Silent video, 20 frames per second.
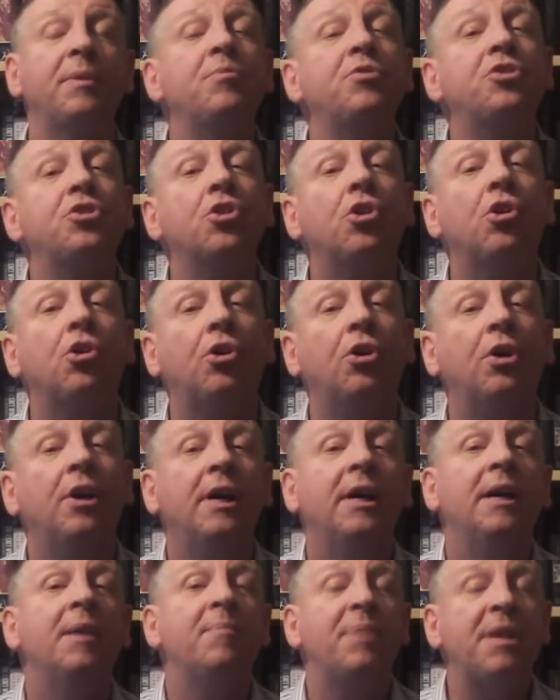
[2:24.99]
I'm sure
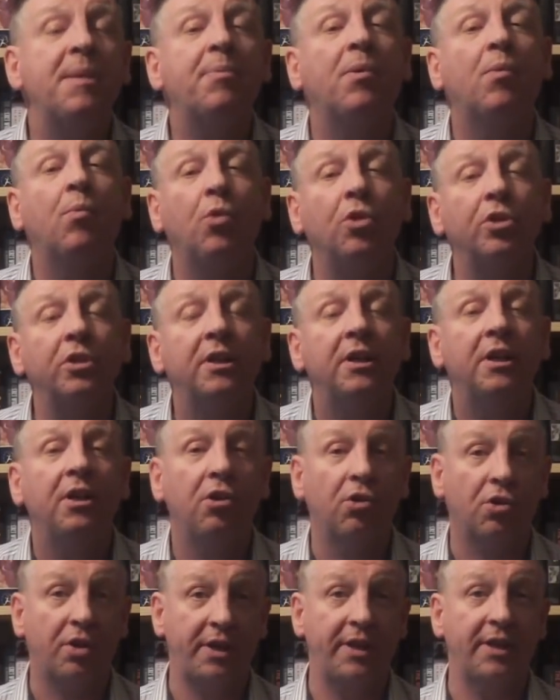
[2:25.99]
people would
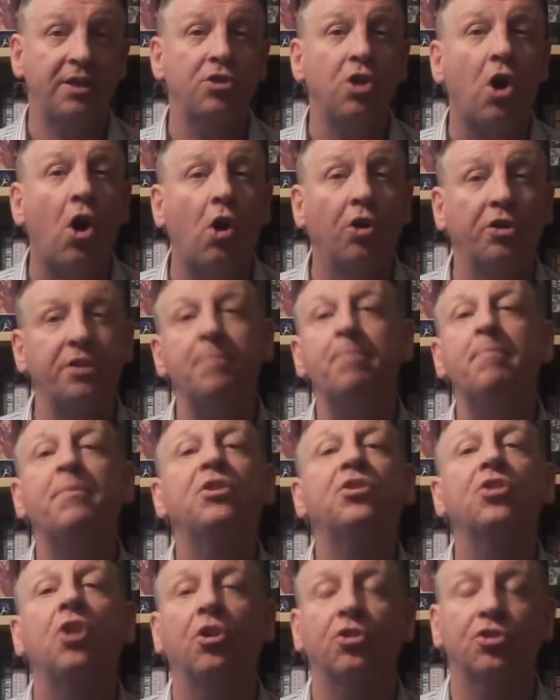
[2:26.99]
look at it as odd and
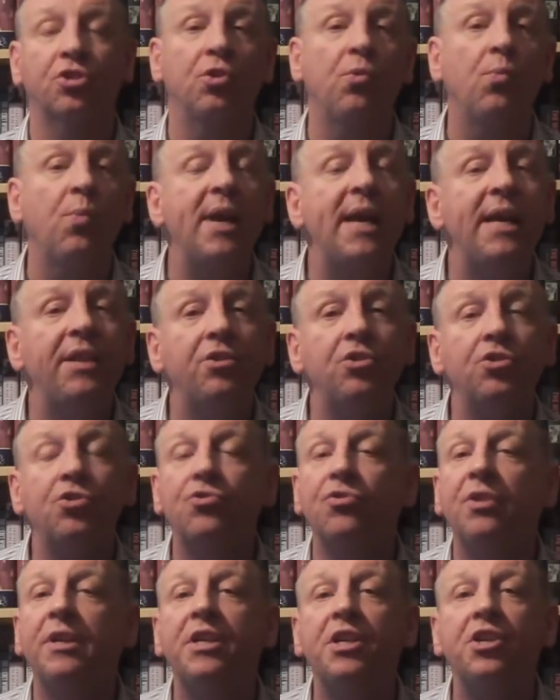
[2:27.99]
bizarre. So where does
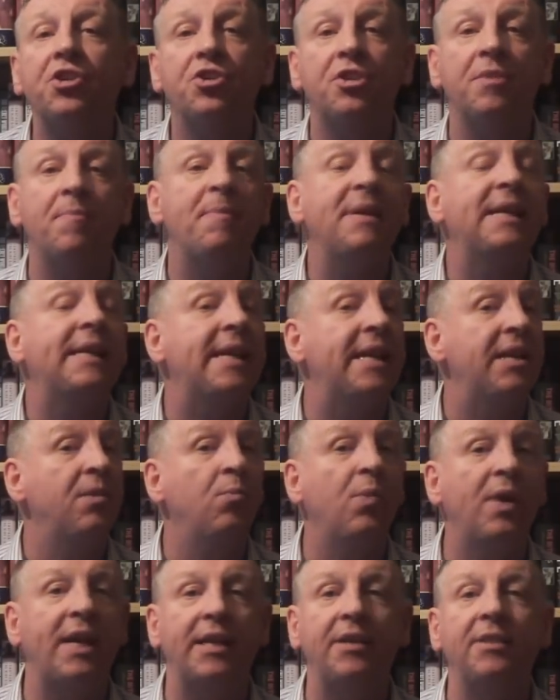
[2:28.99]
tradition
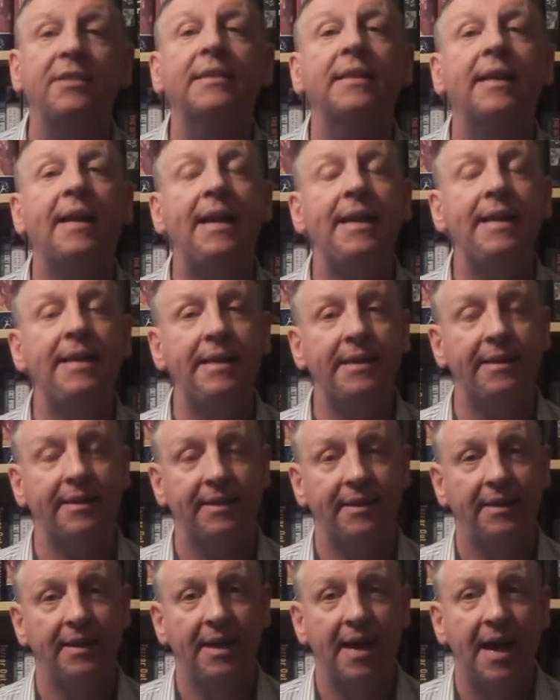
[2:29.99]
begin? Where does it end?